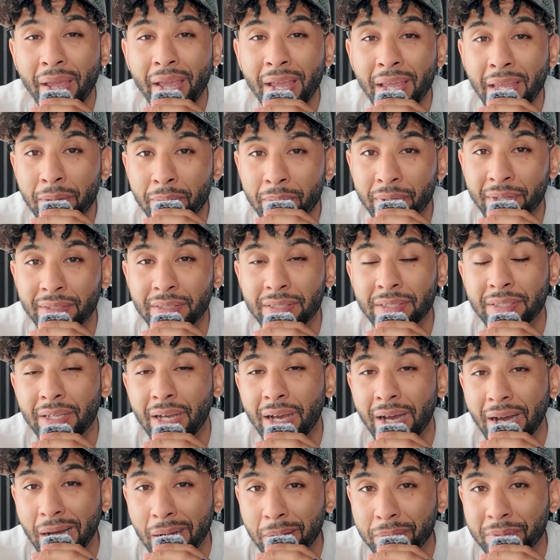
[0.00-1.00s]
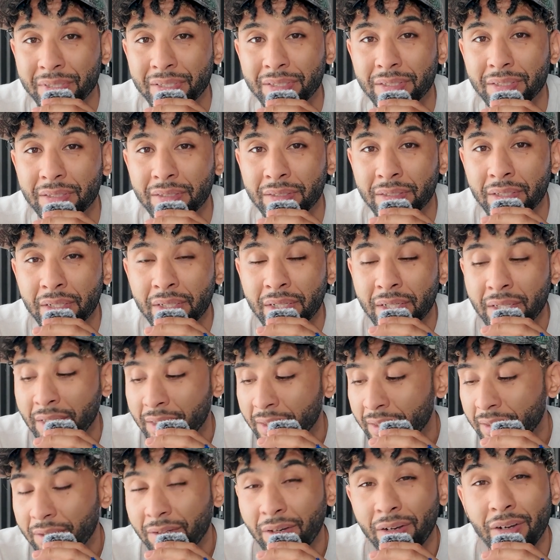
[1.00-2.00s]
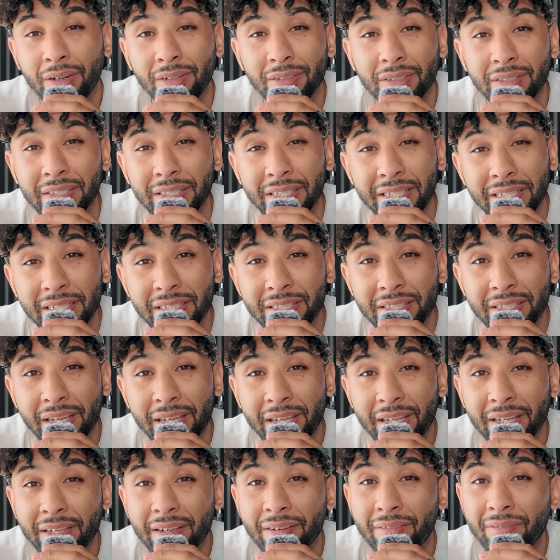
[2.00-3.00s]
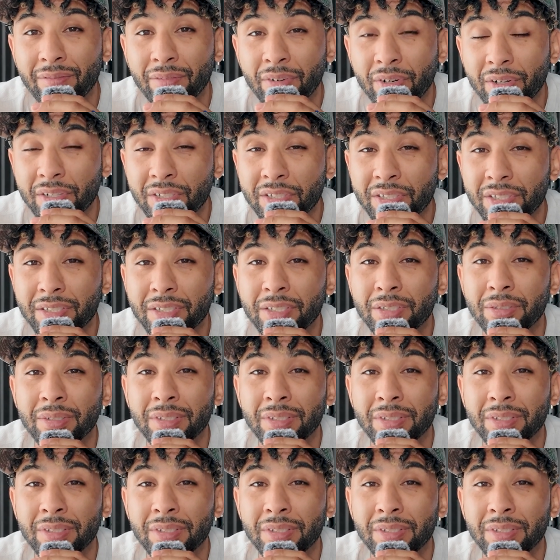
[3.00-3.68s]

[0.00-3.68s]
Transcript: payment option called DJ Conversion